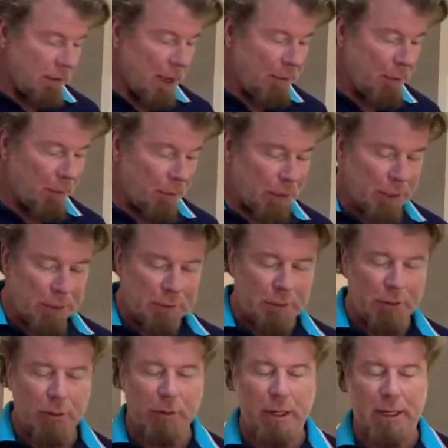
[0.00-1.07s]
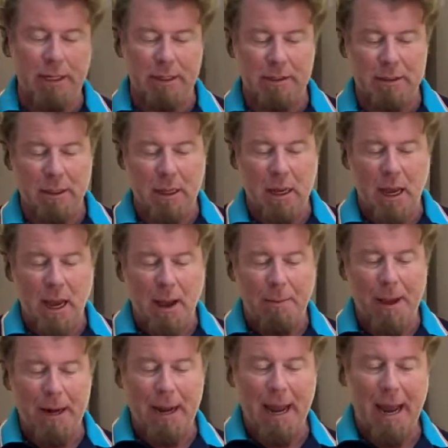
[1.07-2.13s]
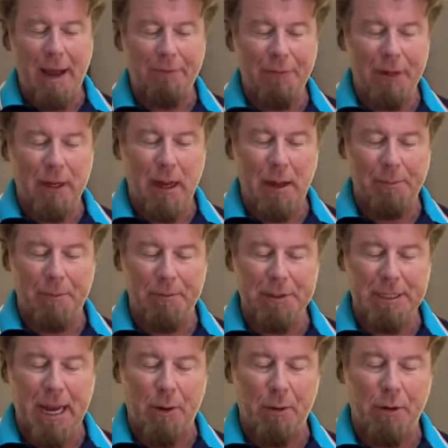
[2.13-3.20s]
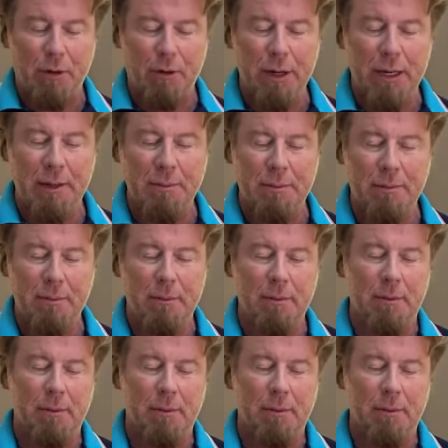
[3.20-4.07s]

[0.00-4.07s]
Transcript: Then what we're going to do is about a half a cup of sour cream